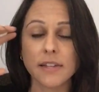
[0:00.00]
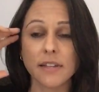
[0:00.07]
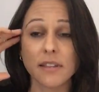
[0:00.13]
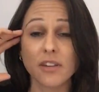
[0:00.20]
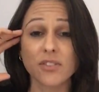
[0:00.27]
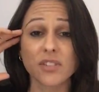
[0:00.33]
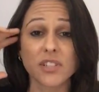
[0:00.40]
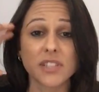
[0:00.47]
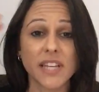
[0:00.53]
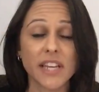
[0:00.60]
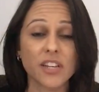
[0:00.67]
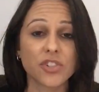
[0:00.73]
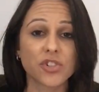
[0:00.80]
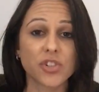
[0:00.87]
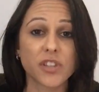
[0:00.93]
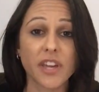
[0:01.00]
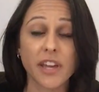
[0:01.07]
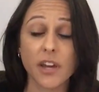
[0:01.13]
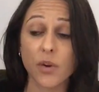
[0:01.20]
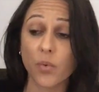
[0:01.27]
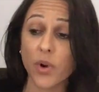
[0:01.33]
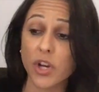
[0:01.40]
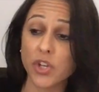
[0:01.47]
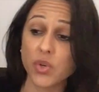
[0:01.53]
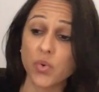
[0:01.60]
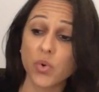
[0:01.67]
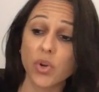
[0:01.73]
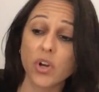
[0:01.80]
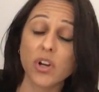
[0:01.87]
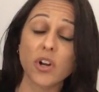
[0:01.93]
and there's a danger there where
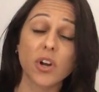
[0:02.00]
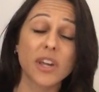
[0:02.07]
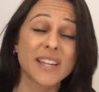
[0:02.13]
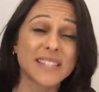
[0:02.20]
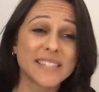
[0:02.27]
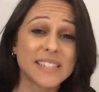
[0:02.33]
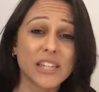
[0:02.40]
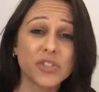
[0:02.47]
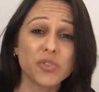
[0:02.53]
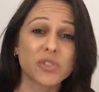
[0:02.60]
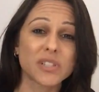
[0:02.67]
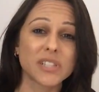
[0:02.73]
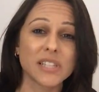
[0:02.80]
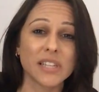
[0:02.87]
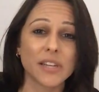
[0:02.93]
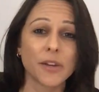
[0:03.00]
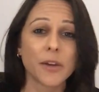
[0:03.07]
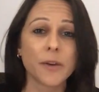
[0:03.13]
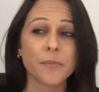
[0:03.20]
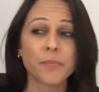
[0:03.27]
you co- continuously